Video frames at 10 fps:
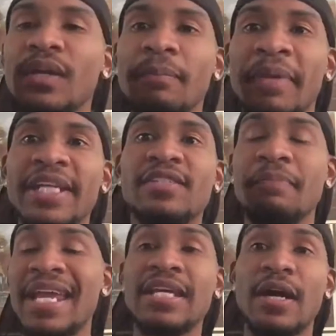Best
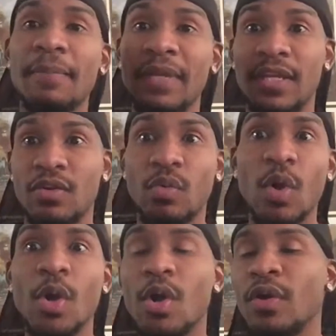makeup in the
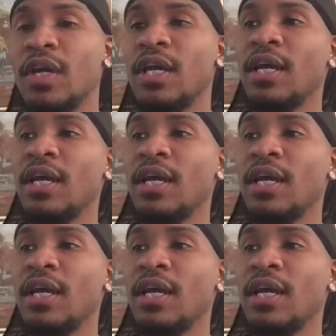world.